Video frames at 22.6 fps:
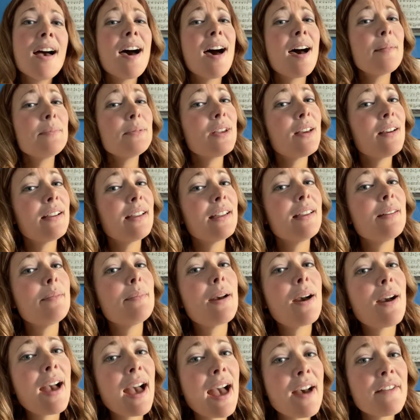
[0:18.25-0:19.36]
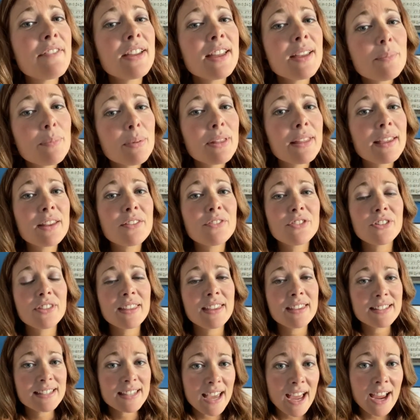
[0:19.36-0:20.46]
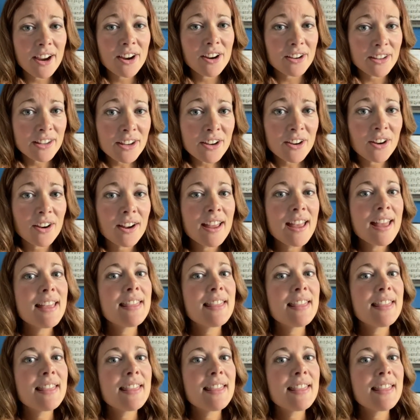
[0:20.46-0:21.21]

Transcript: I'm talking about having a plan for the entire year